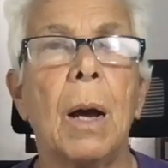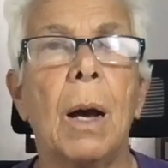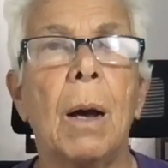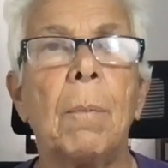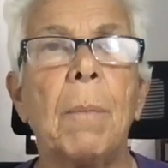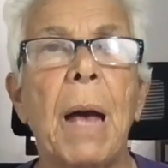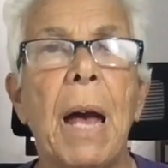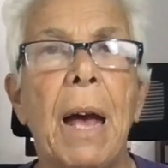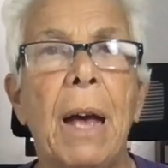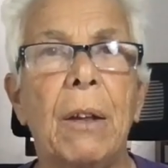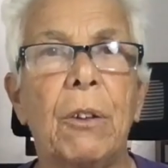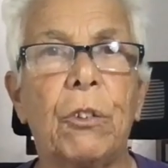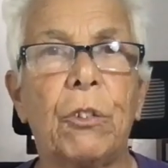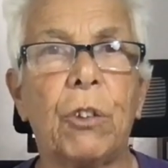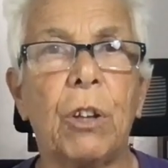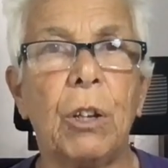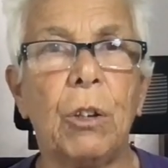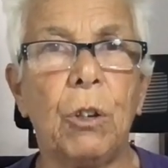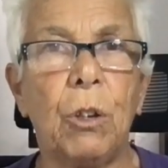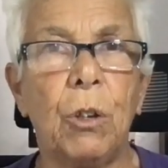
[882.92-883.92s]
I'm
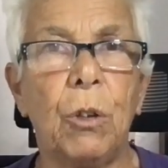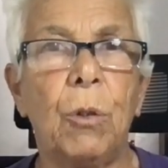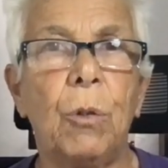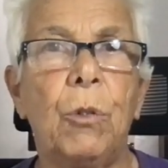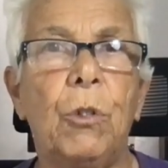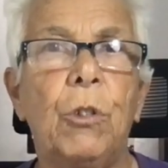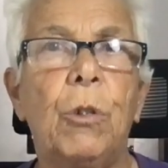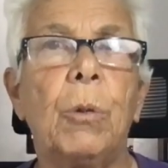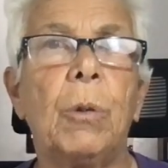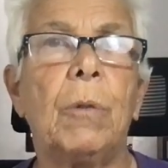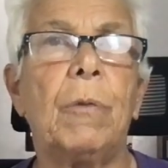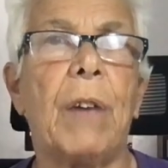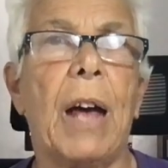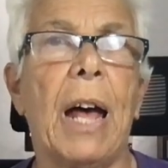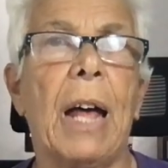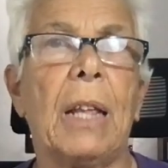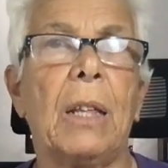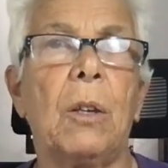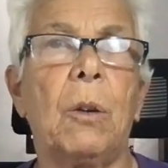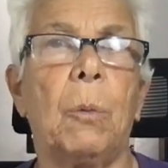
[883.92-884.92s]
asking you to
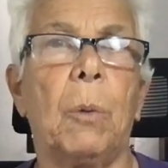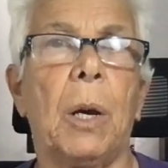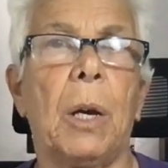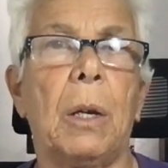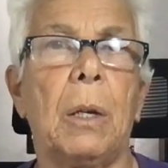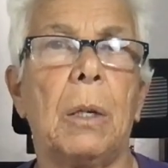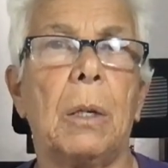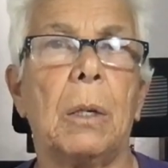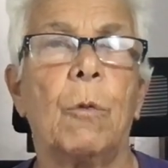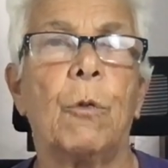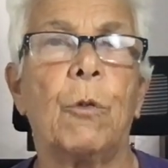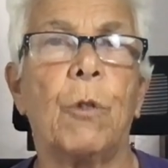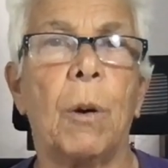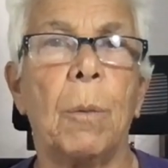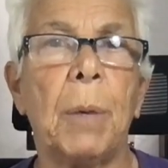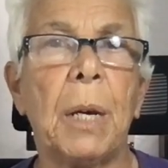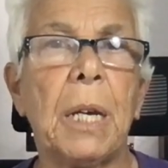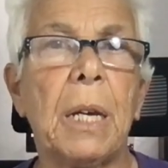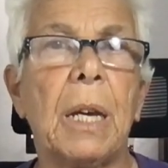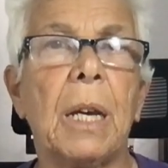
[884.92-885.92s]
evaluate from
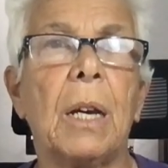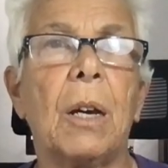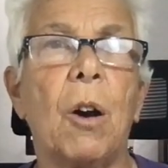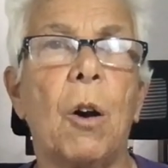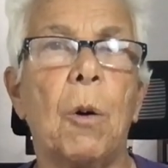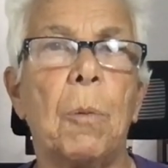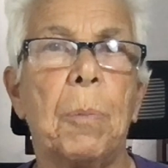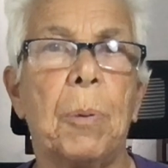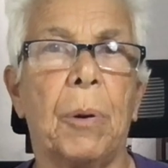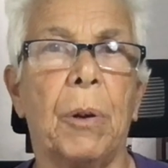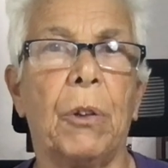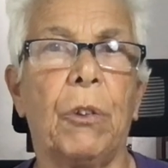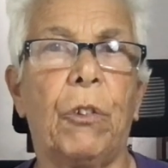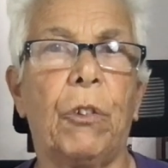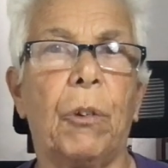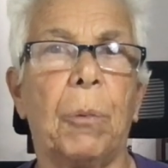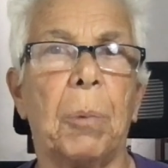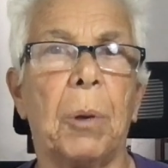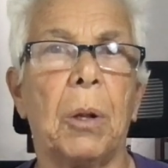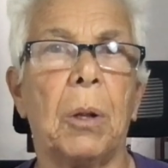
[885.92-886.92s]
a GIGO
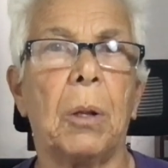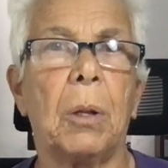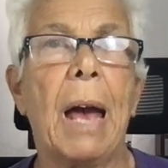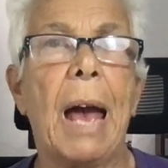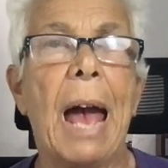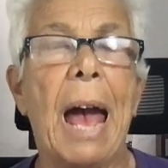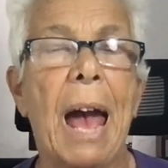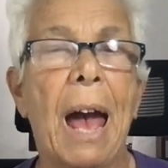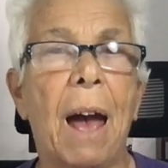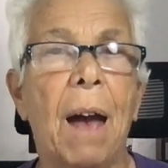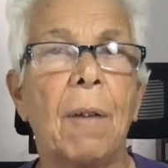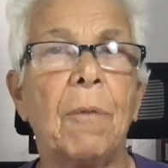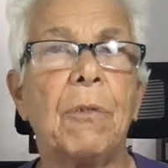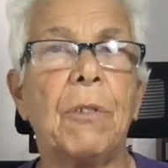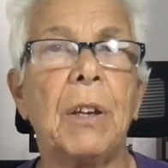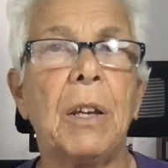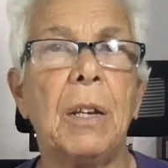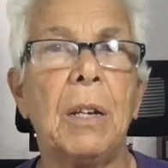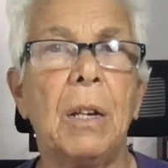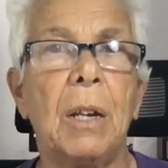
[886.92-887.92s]
principle, have
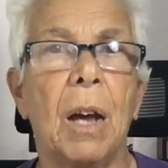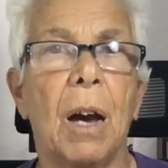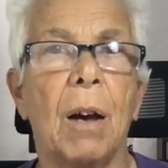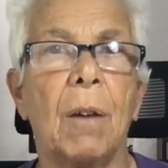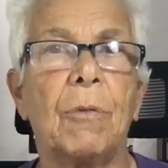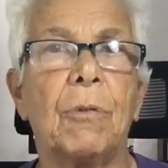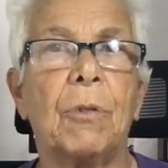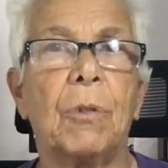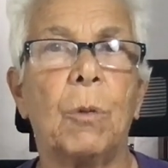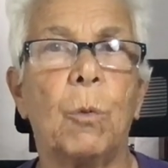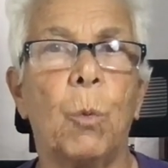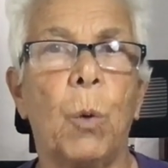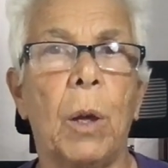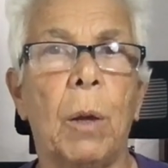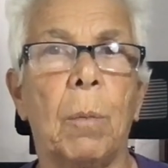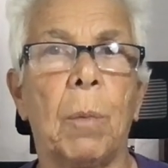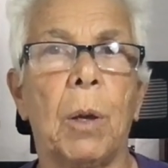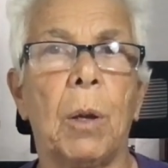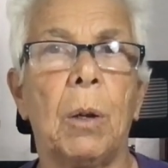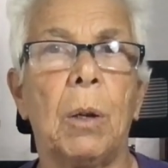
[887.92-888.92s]
enough
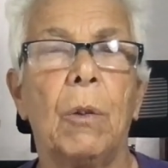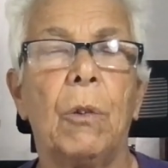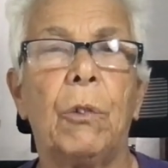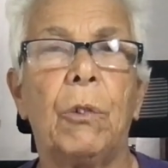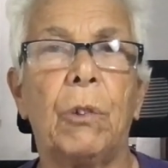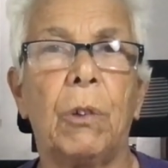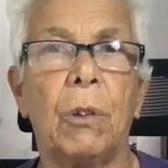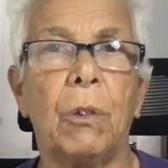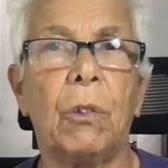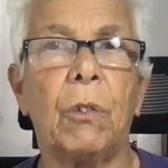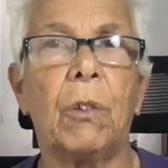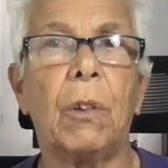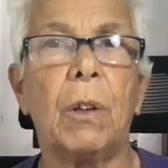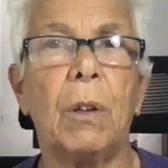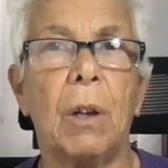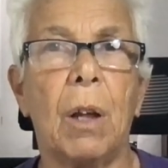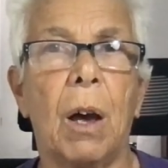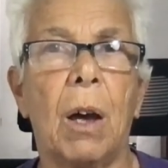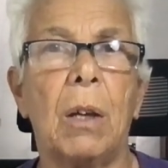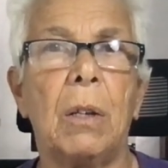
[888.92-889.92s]
women since the
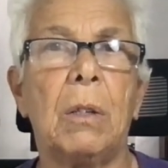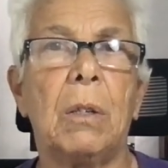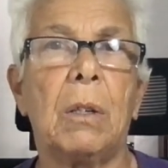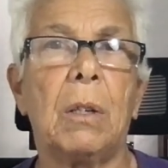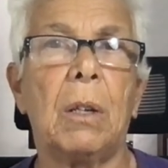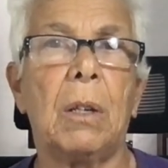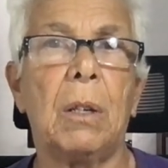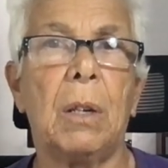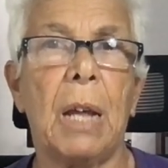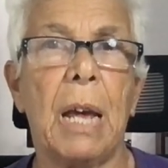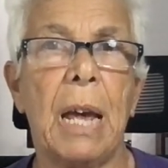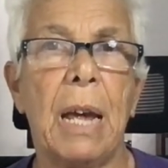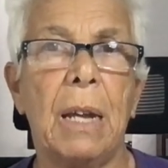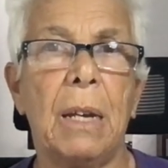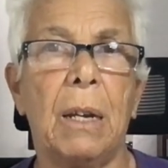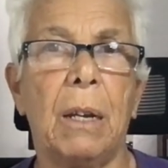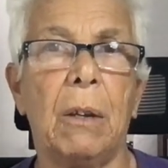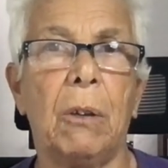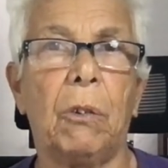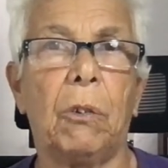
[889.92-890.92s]

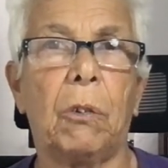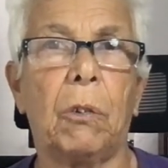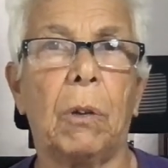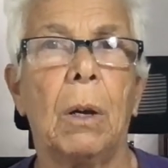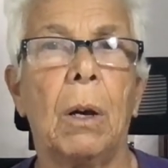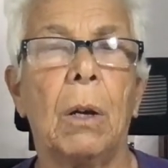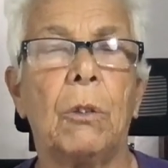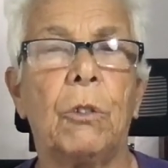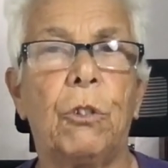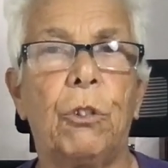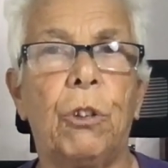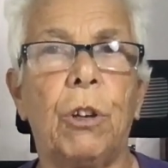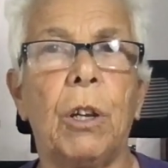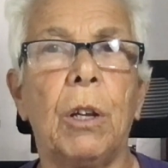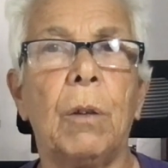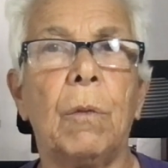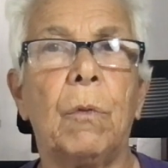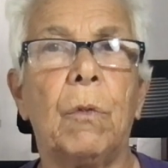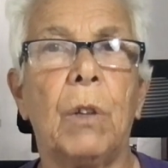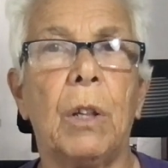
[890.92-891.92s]
1980s
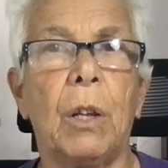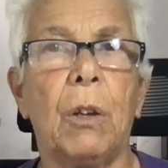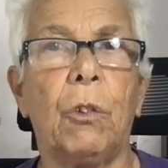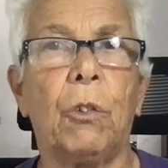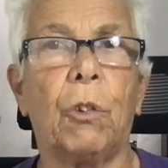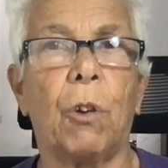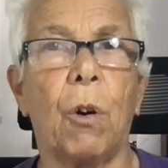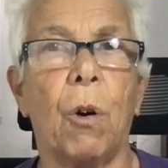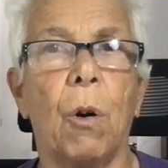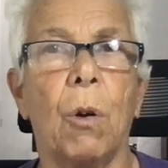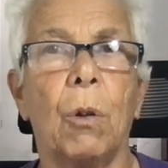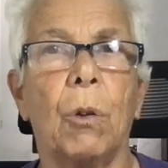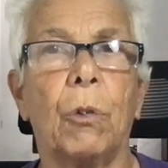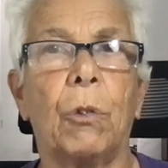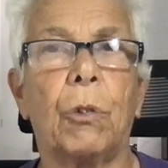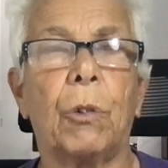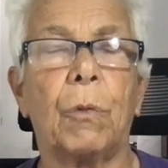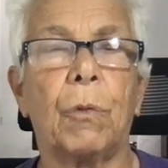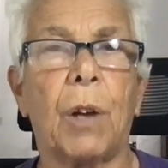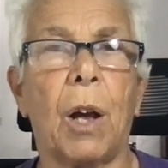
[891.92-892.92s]
achieved these
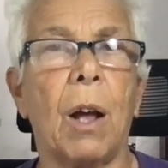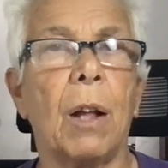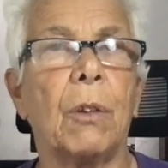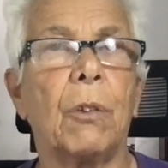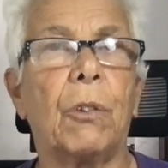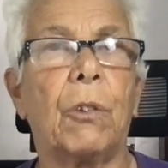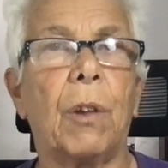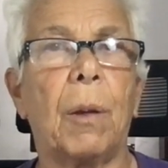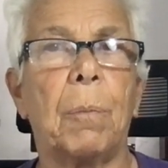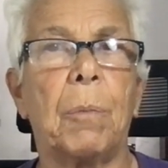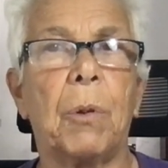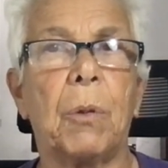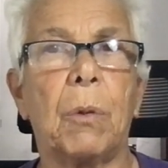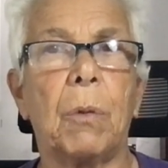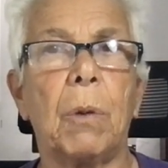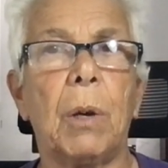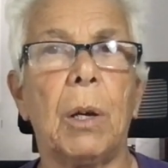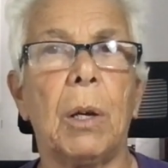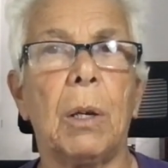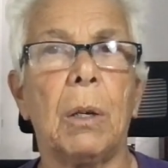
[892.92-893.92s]
goals of concept
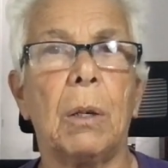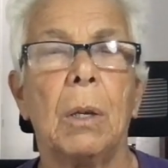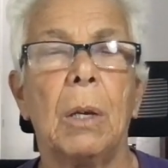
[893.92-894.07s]
three?